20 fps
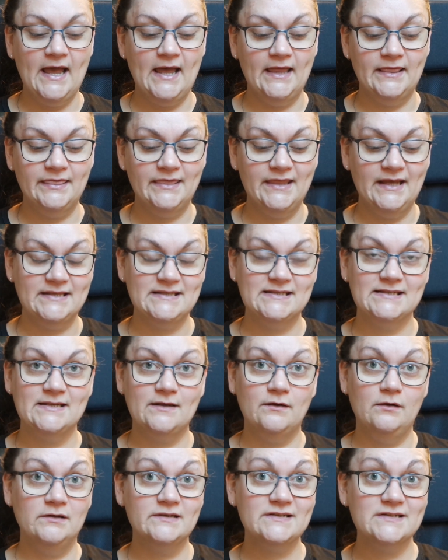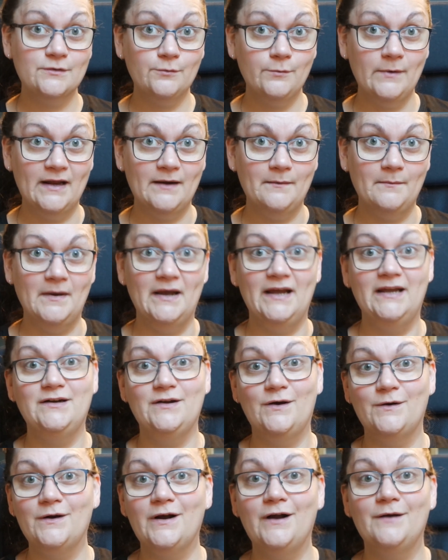And that's also when my
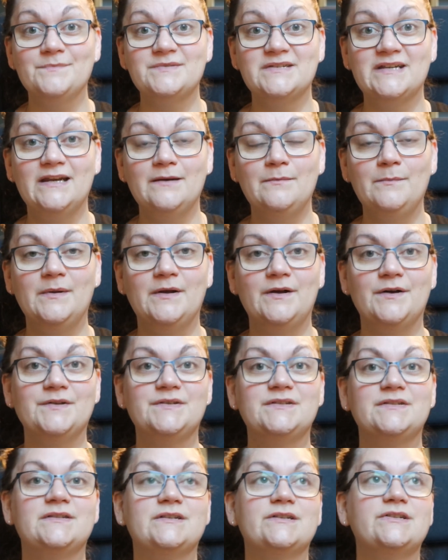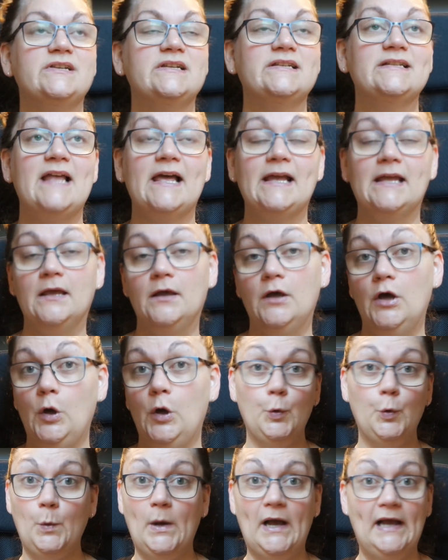dog comes in, because she's like,
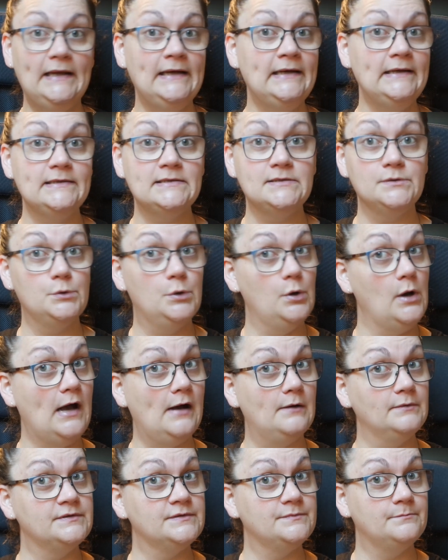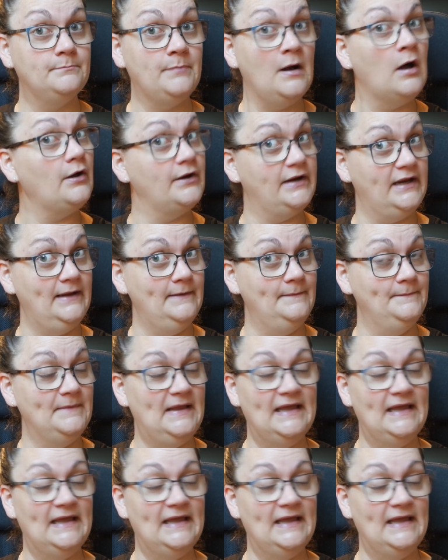oh, I need to go out potty.